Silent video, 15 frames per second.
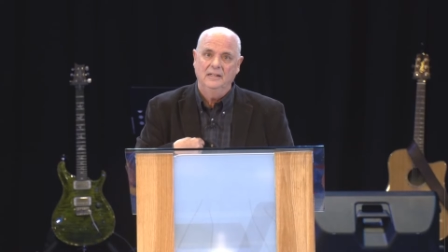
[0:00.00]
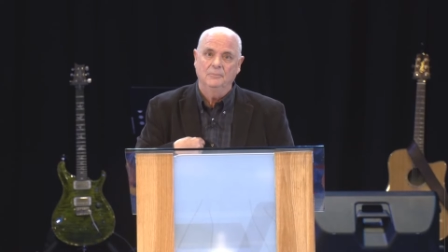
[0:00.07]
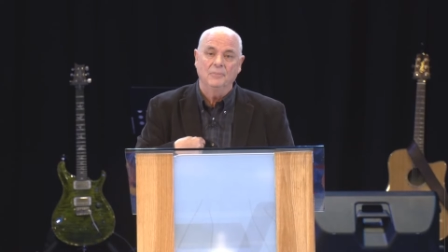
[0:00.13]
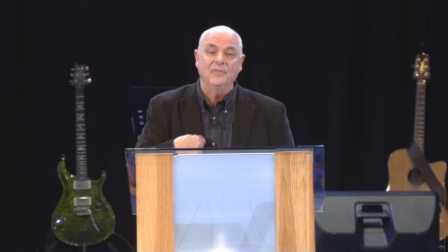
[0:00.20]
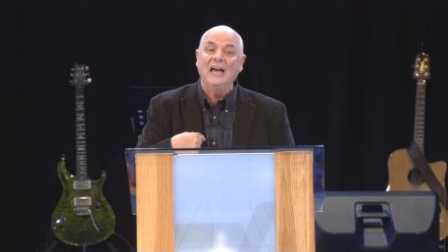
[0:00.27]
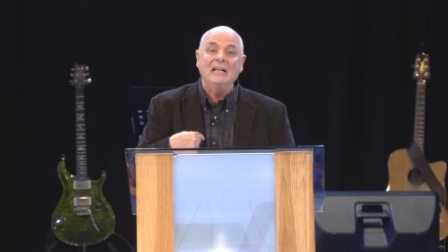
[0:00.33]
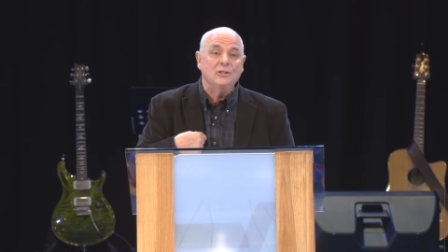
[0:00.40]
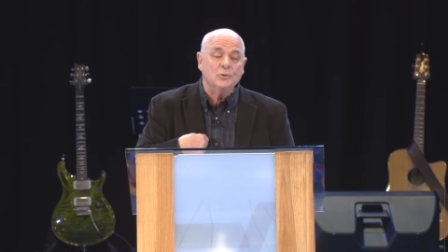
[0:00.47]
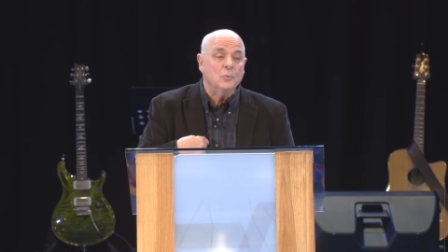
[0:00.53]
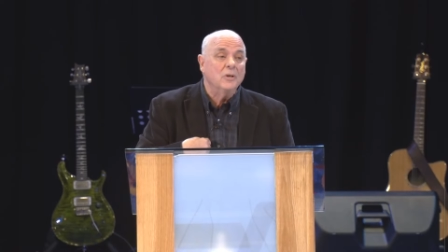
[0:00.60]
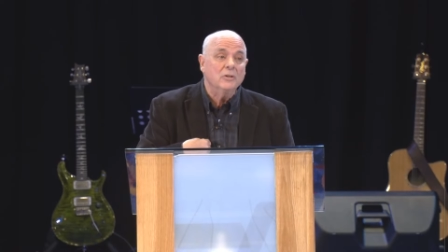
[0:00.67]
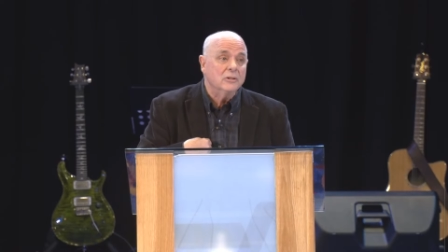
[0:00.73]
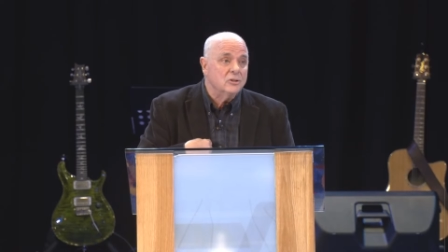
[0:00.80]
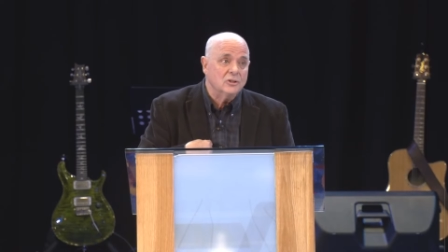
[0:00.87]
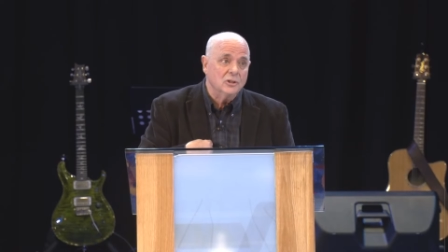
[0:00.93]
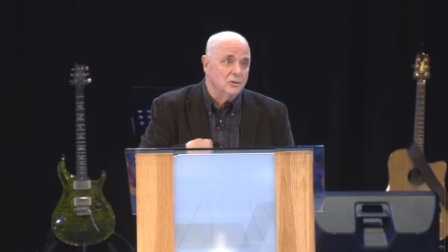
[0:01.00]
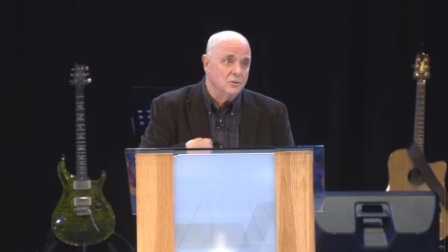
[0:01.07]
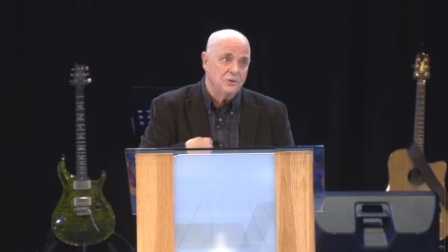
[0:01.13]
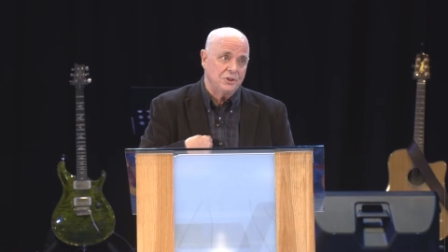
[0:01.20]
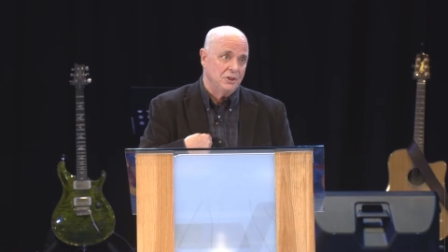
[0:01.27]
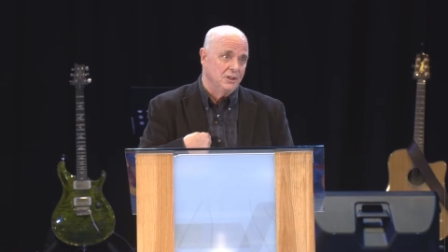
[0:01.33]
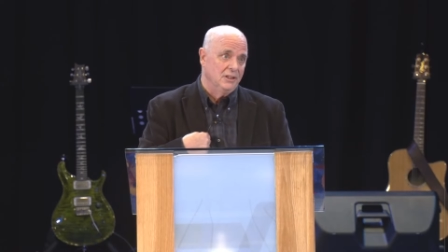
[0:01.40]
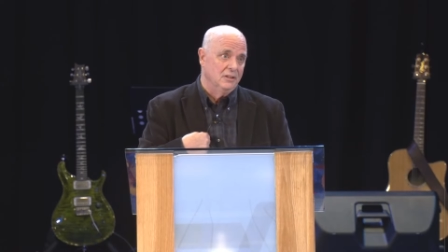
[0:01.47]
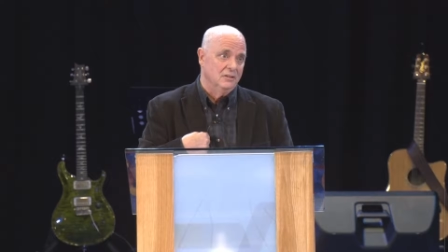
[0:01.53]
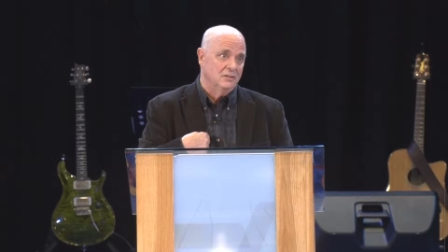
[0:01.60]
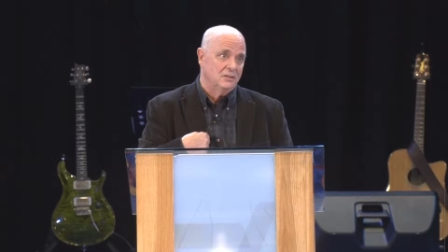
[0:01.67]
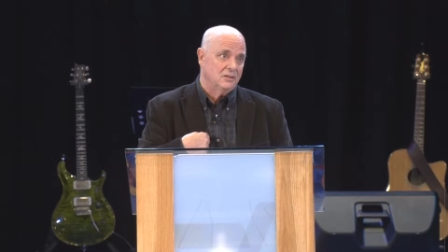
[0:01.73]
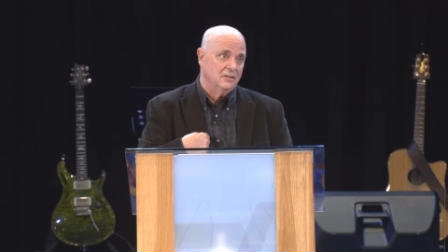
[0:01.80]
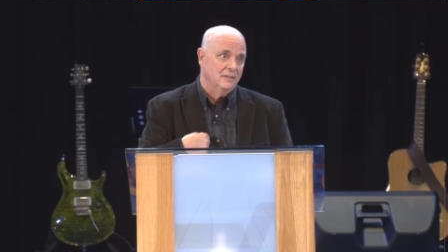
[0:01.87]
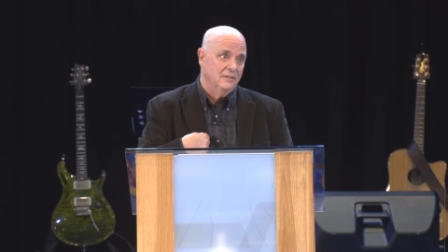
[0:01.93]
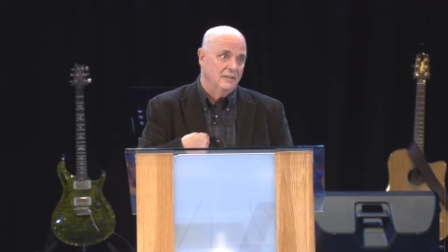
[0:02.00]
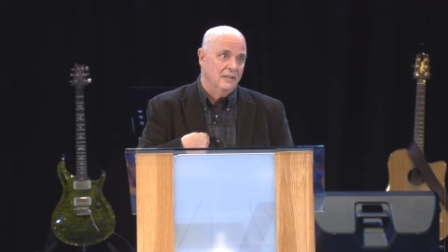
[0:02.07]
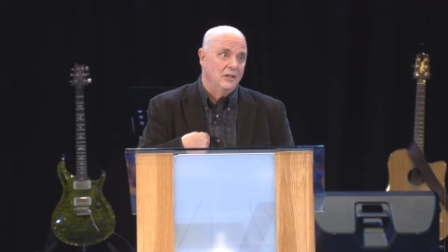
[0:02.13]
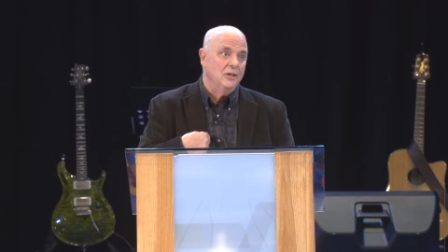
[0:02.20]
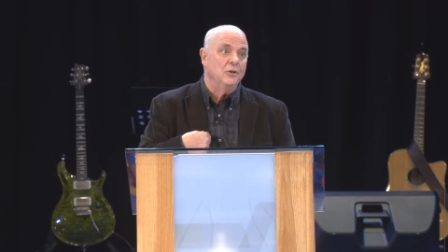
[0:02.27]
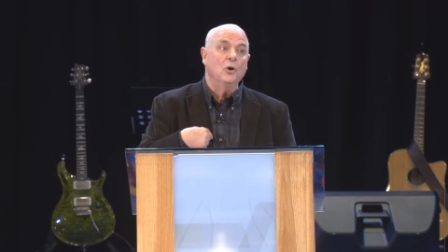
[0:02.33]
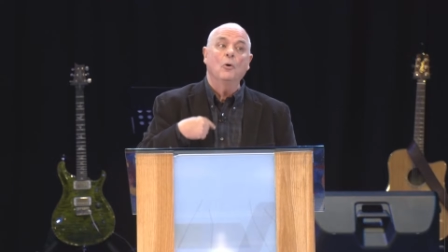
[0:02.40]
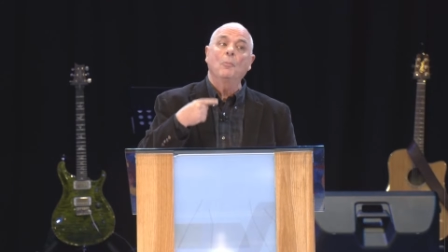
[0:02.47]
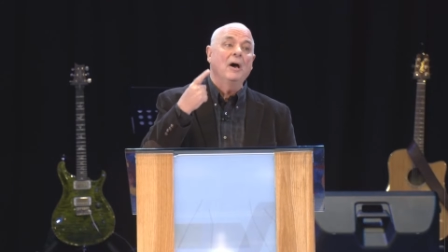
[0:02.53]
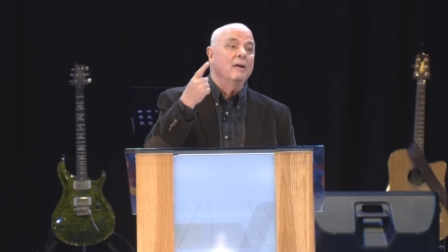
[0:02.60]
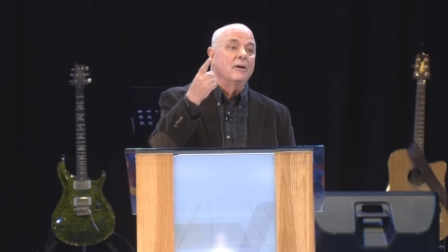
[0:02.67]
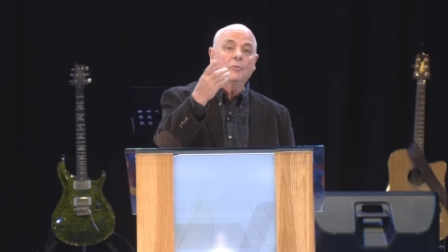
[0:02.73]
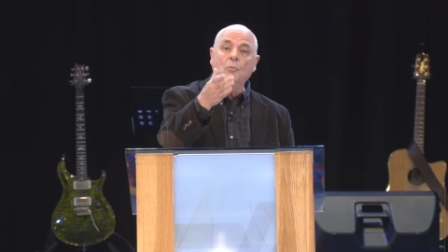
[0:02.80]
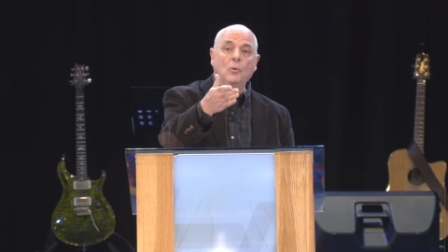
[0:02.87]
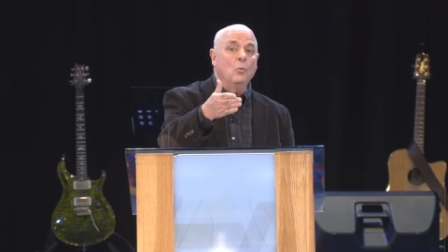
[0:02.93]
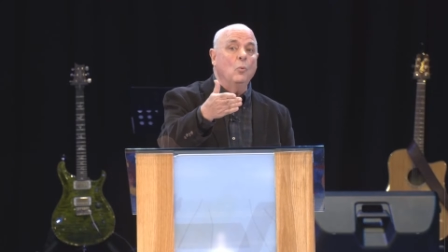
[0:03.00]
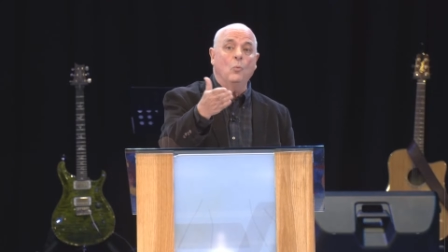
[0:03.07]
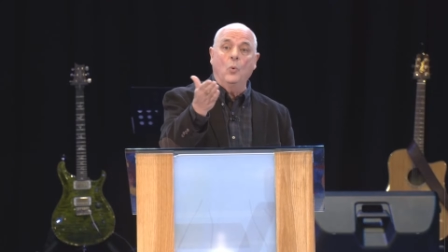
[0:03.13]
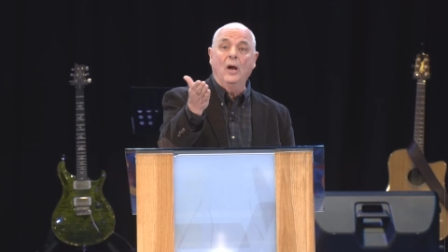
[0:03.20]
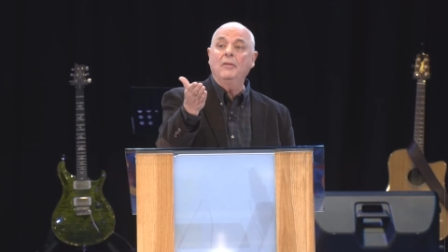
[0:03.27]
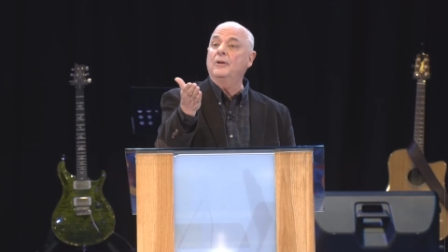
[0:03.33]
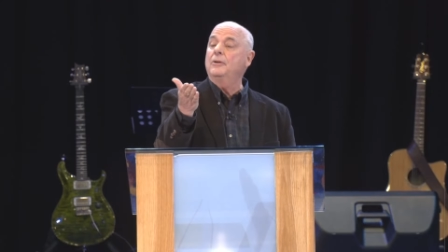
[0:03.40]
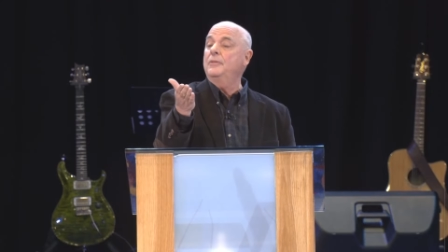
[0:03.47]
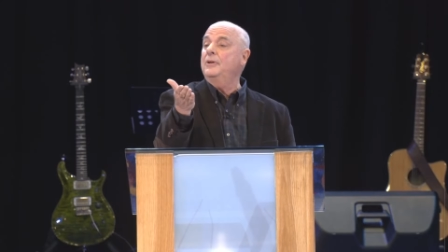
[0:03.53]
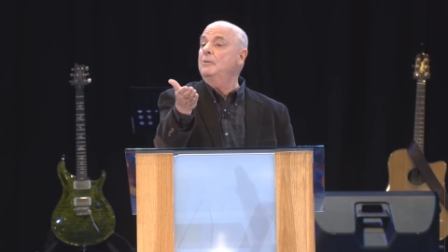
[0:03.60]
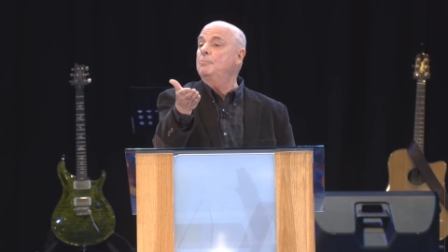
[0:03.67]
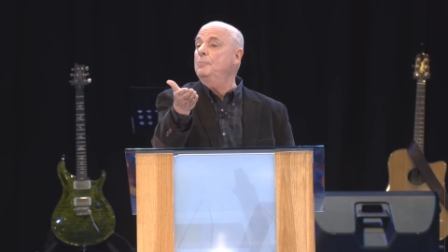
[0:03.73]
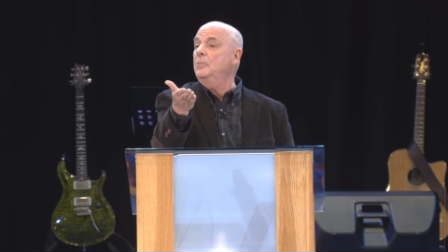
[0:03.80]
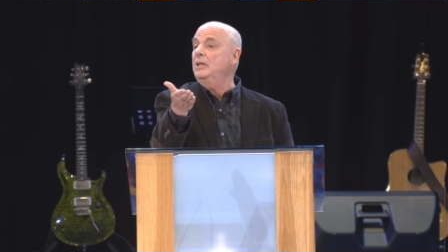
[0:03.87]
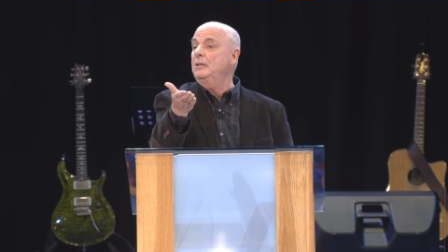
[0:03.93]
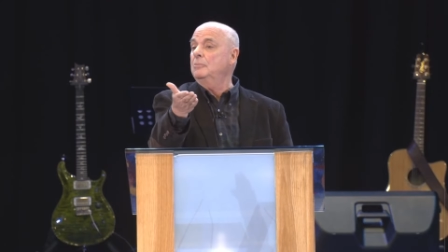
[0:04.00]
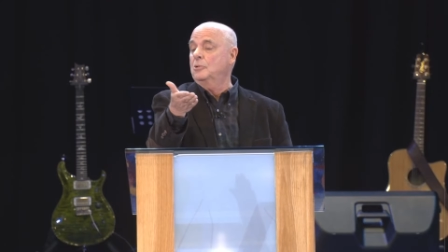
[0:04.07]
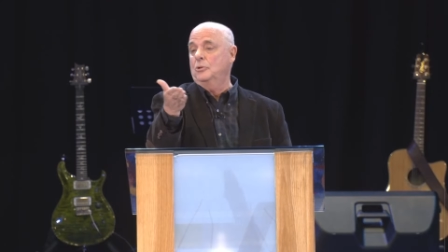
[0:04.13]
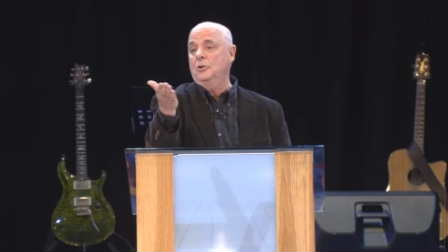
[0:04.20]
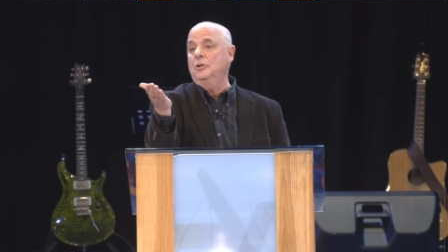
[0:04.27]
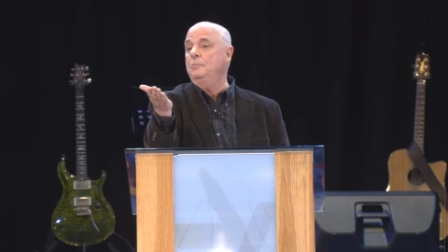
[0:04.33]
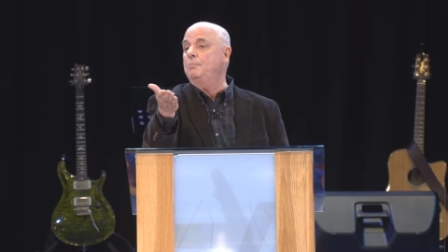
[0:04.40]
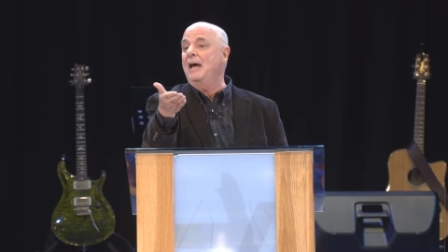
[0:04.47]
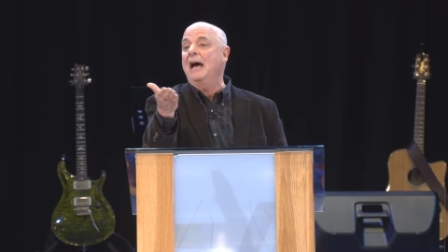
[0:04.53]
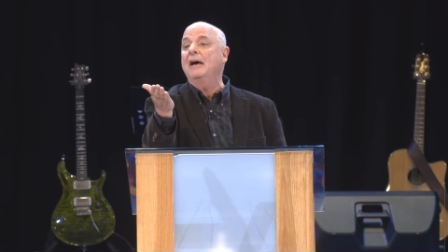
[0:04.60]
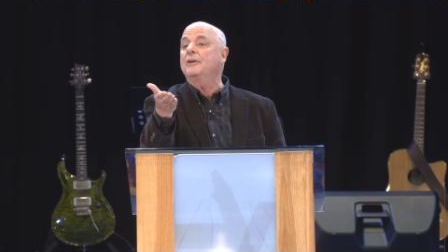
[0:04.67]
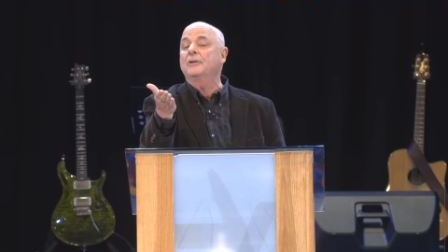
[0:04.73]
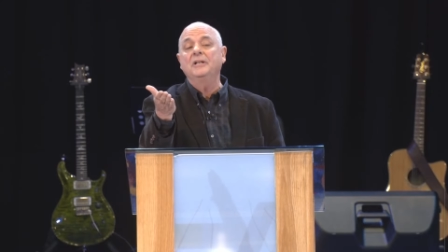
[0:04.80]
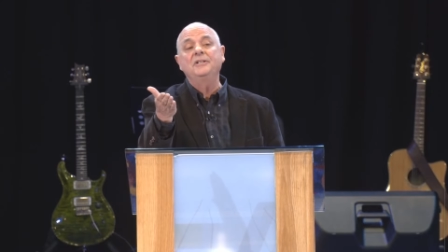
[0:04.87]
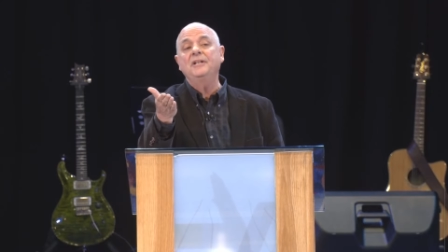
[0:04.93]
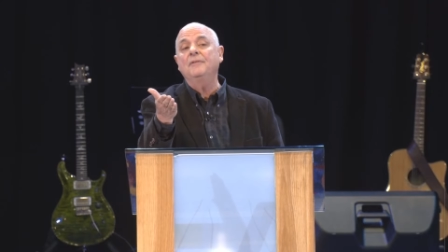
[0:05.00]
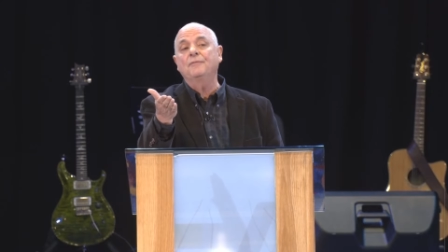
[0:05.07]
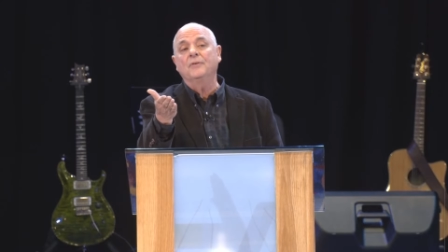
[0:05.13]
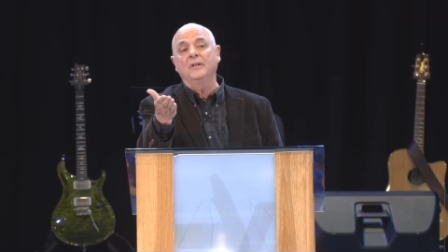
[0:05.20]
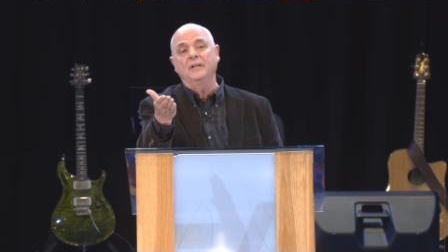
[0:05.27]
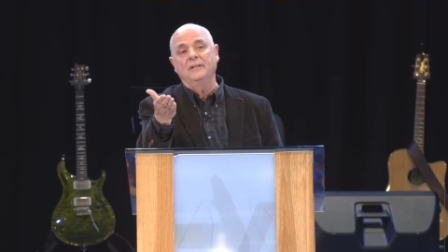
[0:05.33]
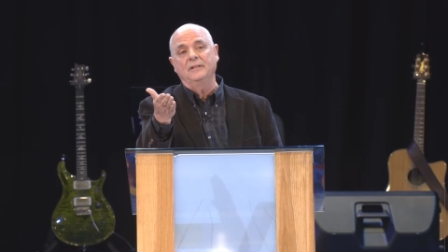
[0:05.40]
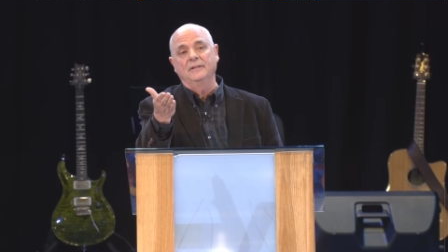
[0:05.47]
But that's where the solution is, no matter whether they're good, bad, or indifferent.